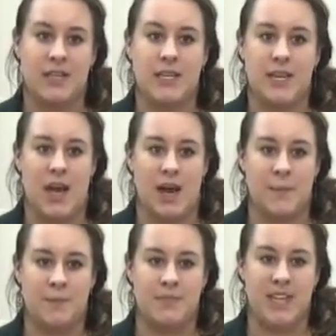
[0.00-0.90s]
The,
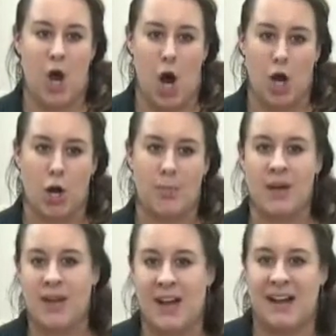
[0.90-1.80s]
um, the A R B
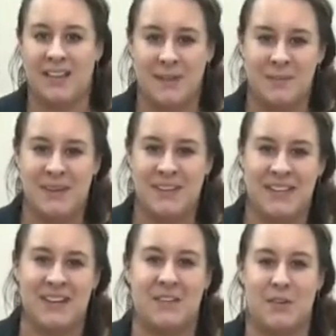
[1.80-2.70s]
column,
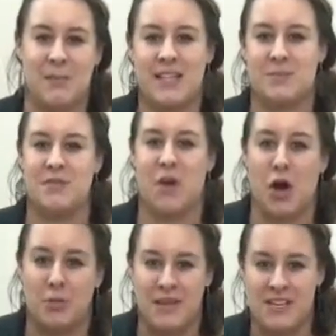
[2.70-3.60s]
I don't know, it reminds me of
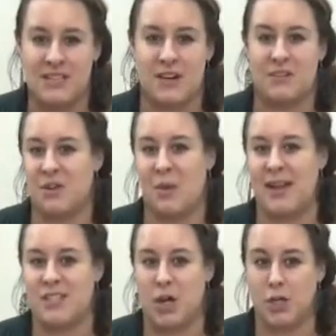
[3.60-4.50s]
Arby's. I don't know
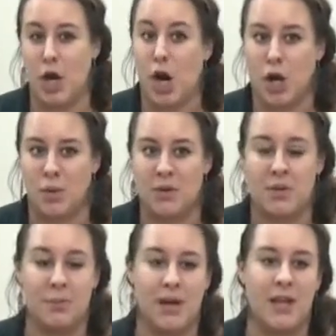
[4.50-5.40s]
why it's called A R B,
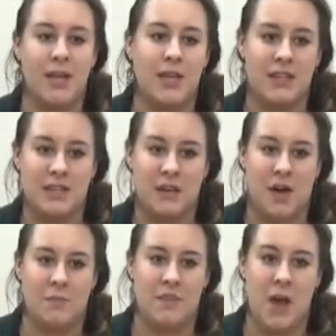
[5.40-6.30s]
but
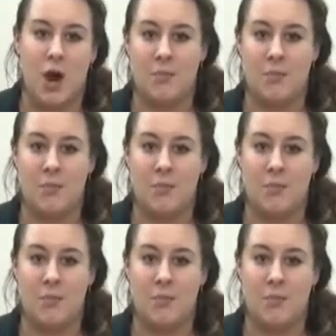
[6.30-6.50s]
um, the